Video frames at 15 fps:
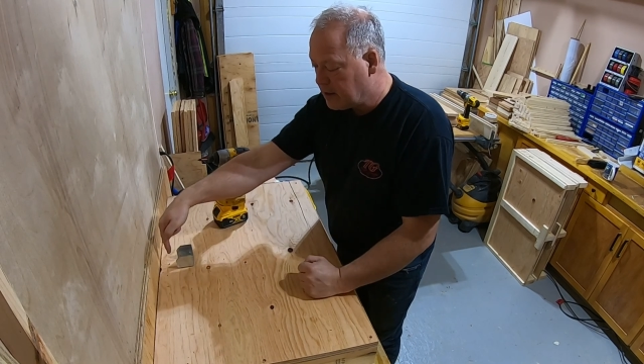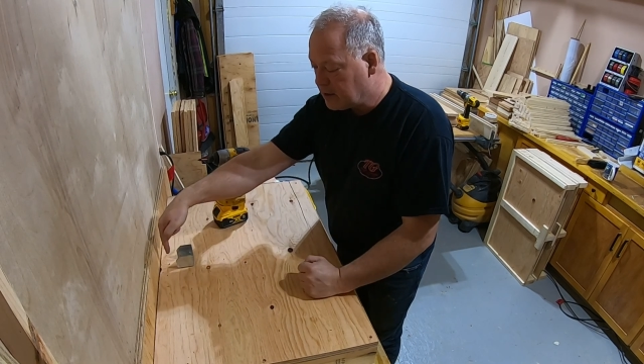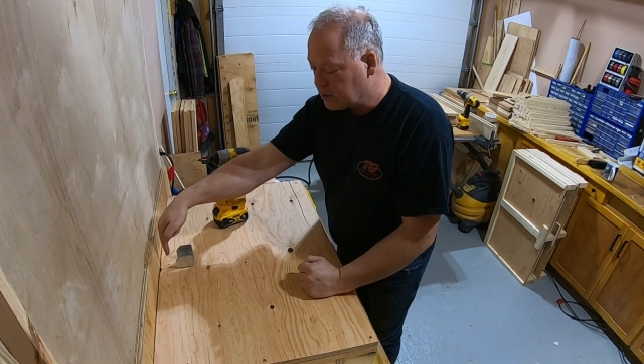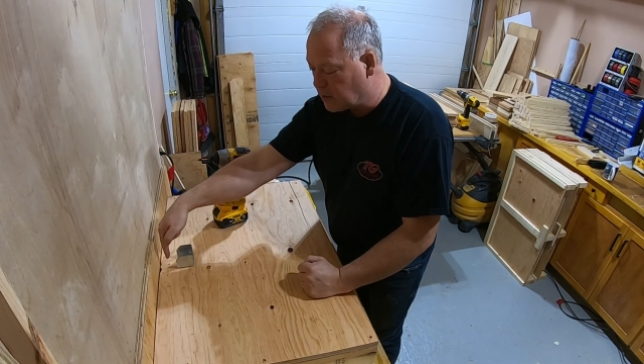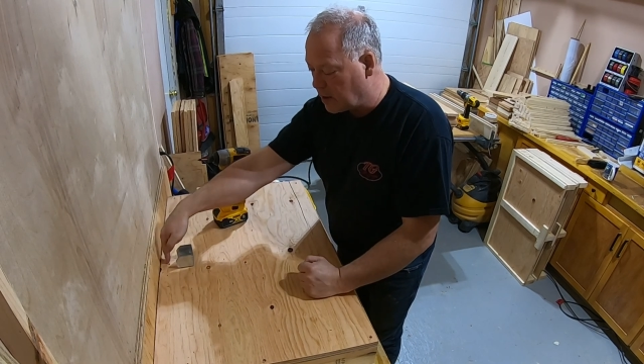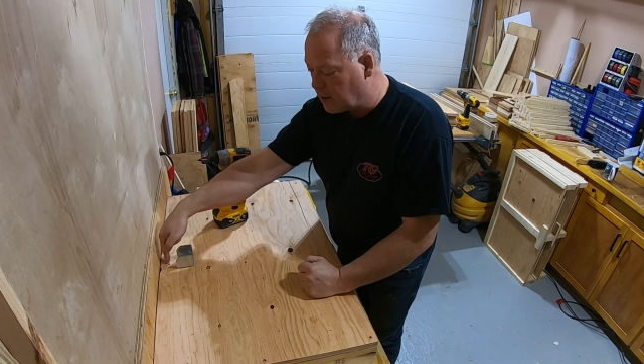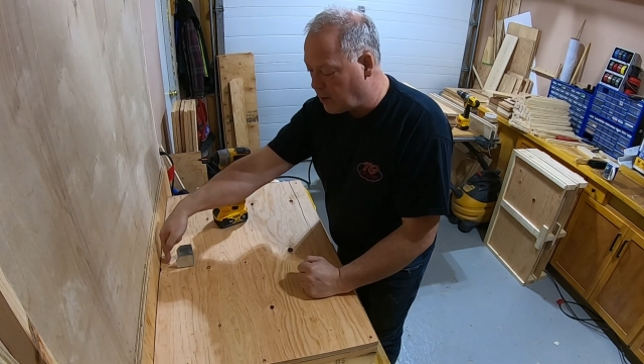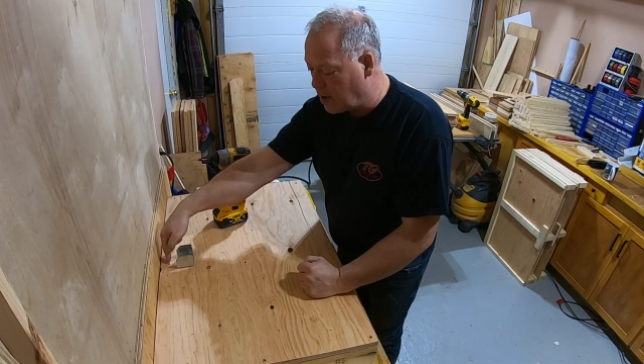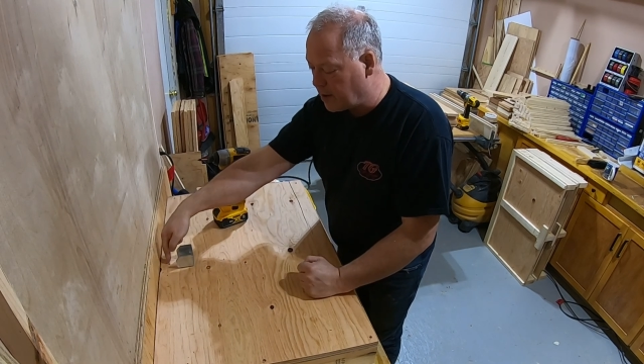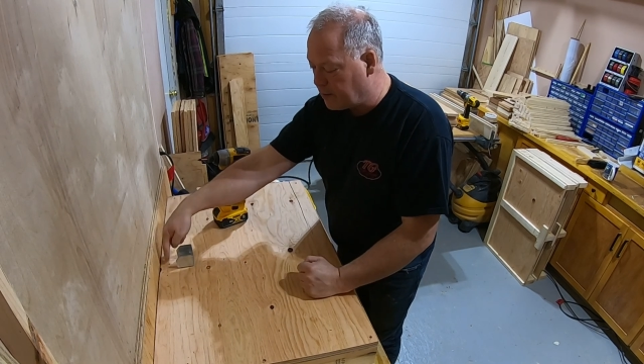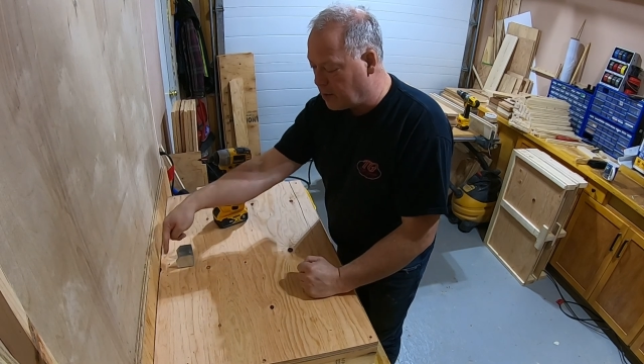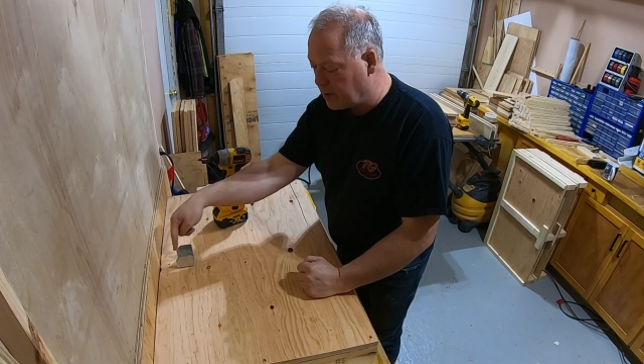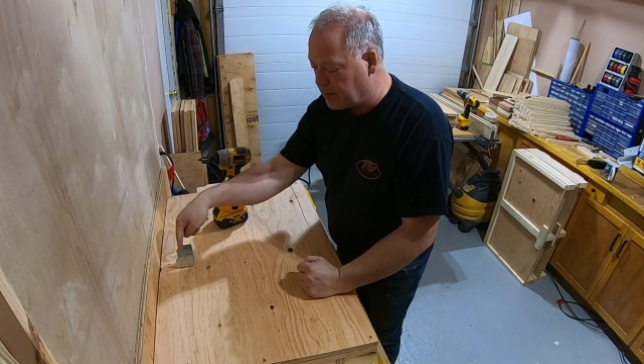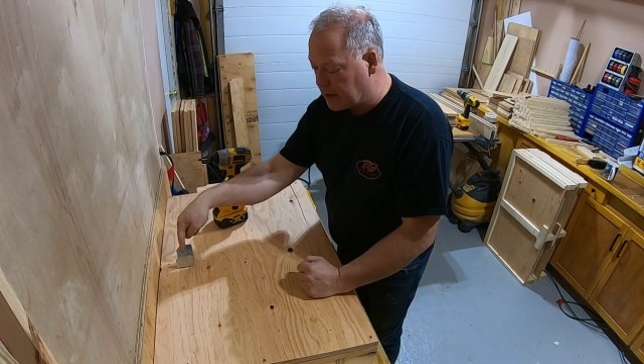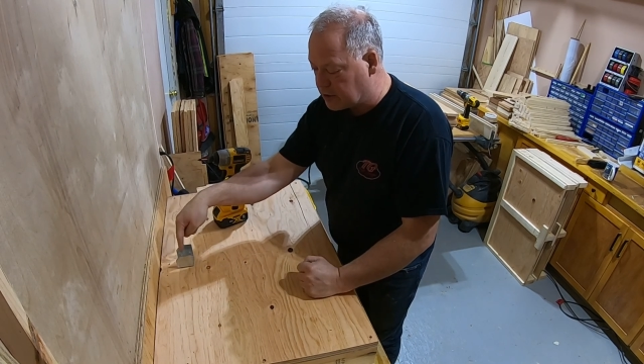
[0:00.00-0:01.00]
So I don't want to
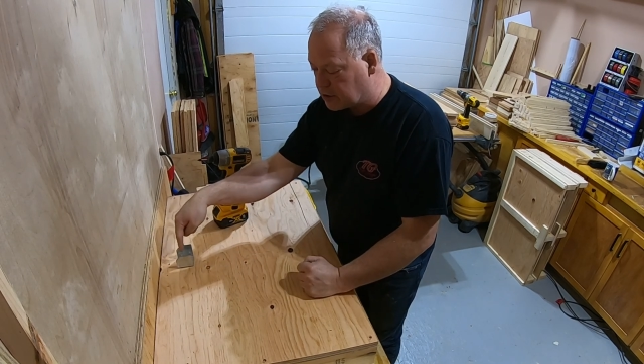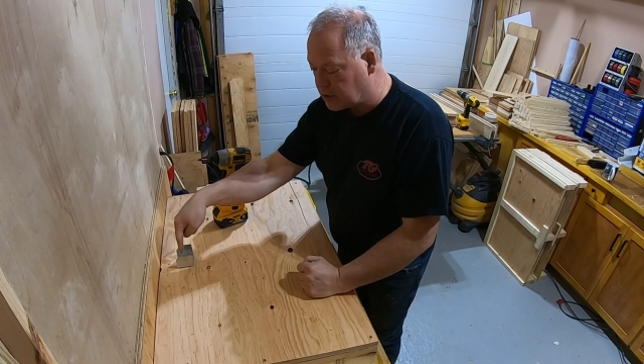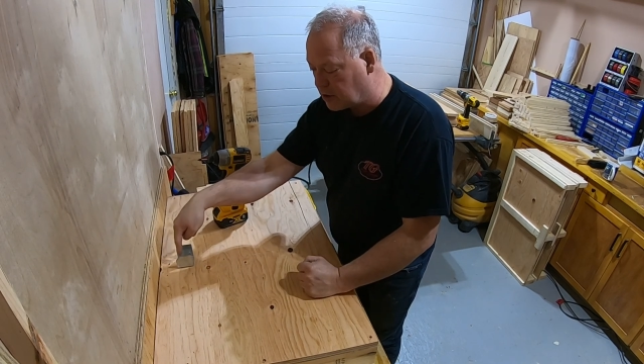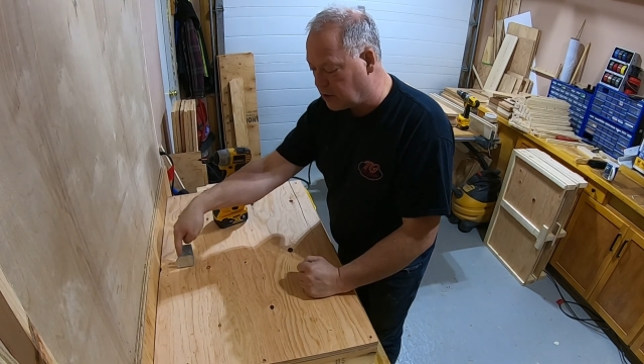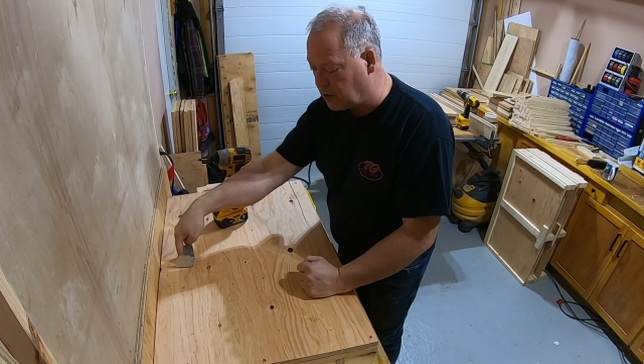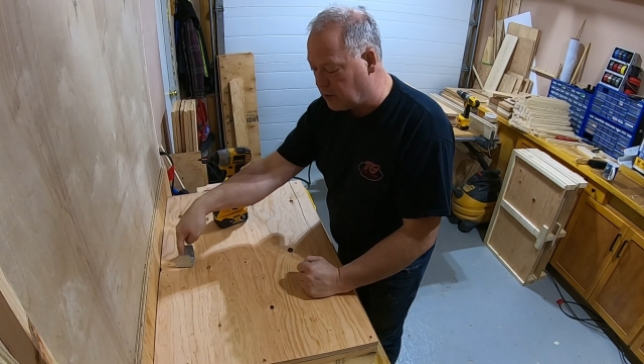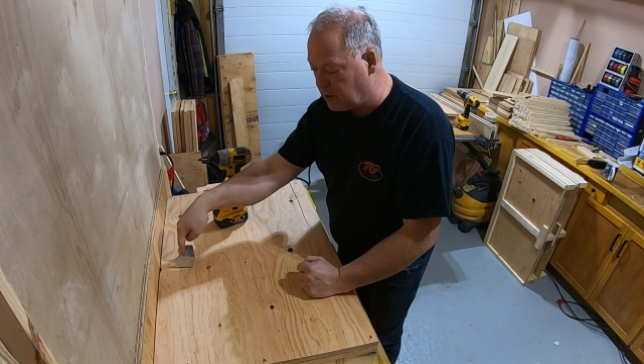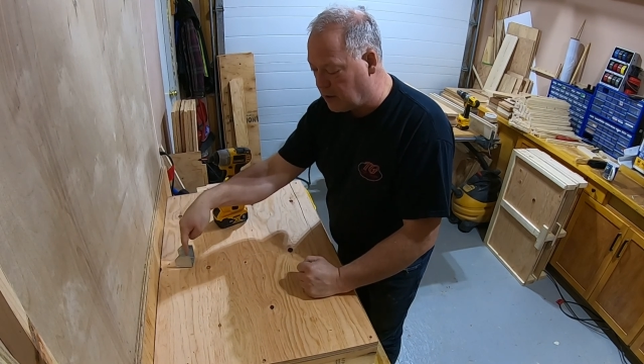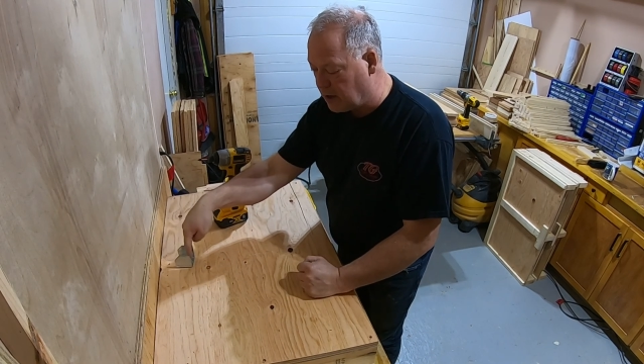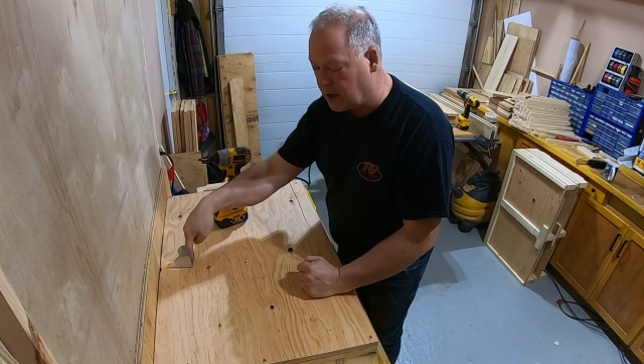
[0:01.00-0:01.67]
put my screw